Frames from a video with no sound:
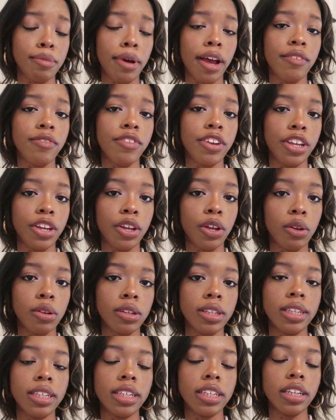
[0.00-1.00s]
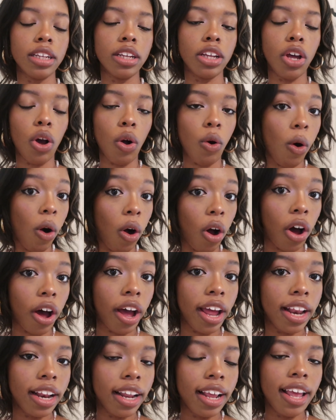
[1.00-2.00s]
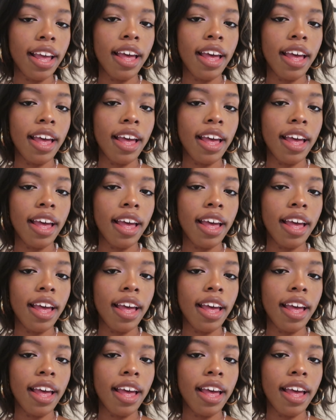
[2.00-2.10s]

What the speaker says: my videos go on,